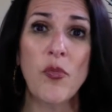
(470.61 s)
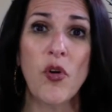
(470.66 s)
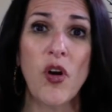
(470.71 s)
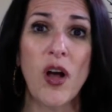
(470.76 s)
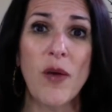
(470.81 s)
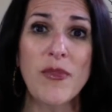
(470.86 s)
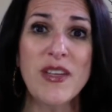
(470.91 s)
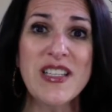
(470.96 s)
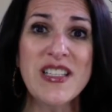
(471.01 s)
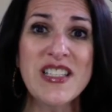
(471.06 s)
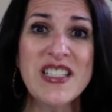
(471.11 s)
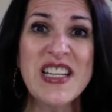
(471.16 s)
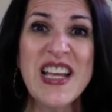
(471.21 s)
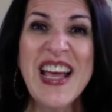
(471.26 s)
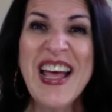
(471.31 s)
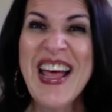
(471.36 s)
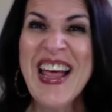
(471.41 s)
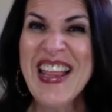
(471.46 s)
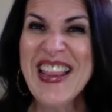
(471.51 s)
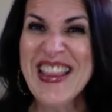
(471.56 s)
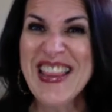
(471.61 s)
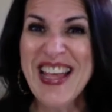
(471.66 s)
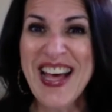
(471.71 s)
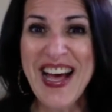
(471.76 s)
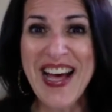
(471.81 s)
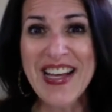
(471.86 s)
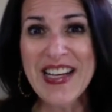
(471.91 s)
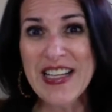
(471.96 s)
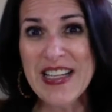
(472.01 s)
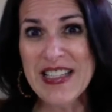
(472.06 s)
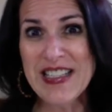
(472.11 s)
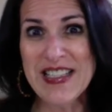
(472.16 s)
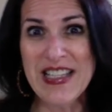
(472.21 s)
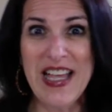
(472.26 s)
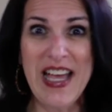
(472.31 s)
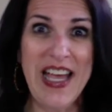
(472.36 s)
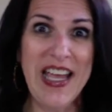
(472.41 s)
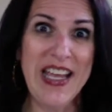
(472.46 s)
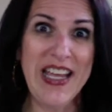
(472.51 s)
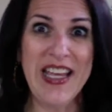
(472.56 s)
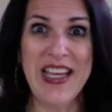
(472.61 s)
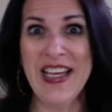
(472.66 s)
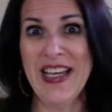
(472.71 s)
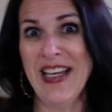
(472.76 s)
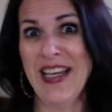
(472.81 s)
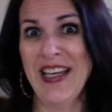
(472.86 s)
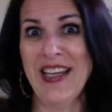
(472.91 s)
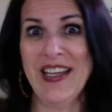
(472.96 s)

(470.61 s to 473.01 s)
promised, that is like,